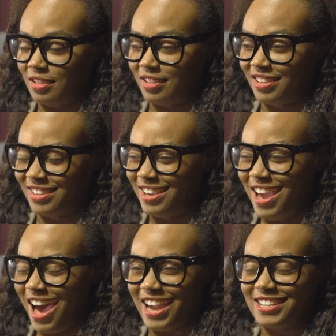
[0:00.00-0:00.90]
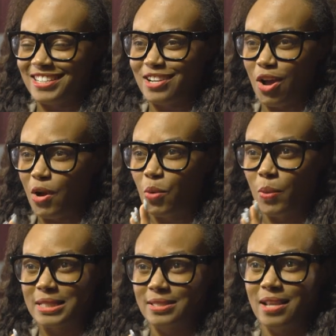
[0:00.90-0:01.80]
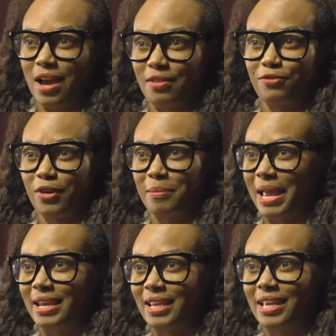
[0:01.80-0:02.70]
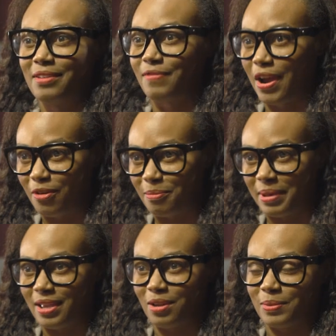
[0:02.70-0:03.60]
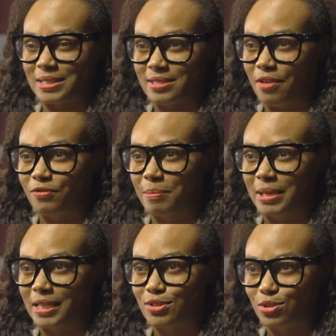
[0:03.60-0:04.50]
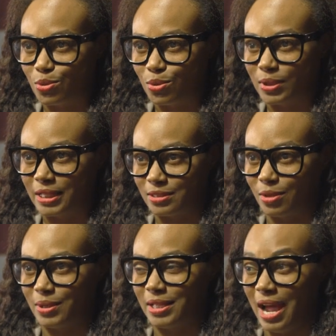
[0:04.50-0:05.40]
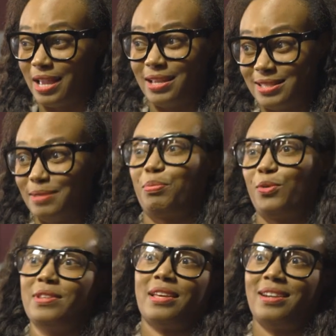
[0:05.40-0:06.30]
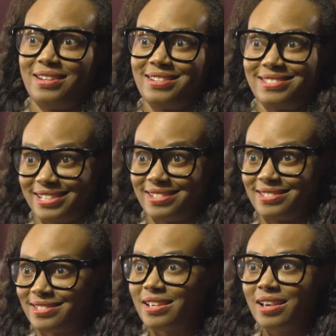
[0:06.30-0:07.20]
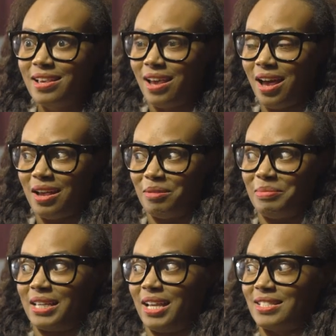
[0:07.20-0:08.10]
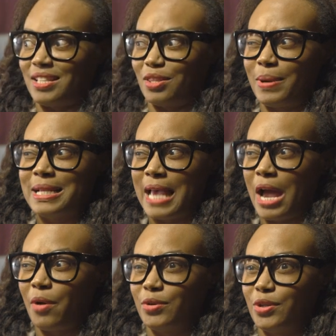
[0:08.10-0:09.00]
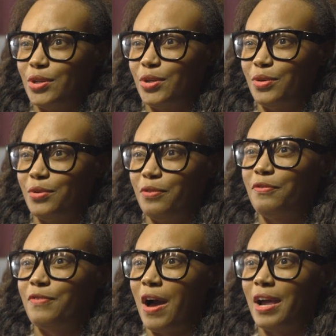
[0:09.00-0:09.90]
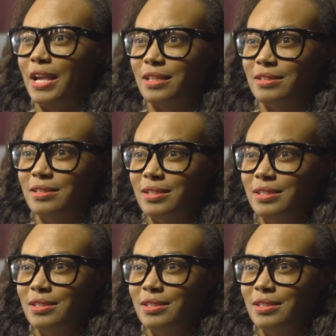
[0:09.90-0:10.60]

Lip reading: It was not from any environment. It was not from any schooling. So it's important that it exists, because otherwise, how do you find